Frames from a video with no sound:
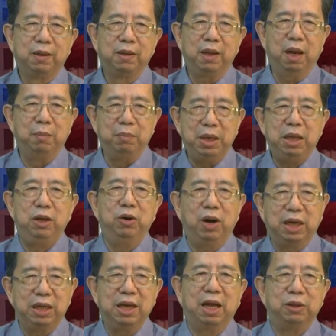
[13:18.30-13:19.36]
Emilio
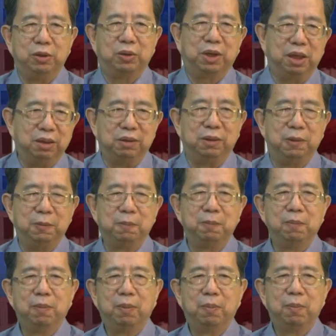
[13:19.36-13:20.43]
Aguinaldo killed.
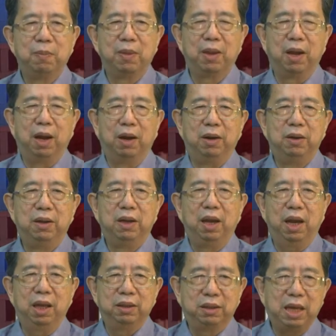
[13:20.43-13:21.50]

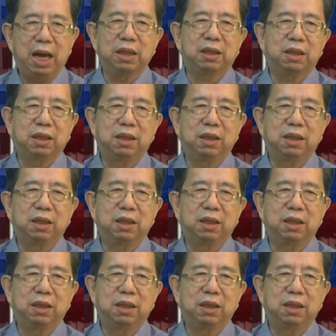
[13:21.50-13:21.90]
And that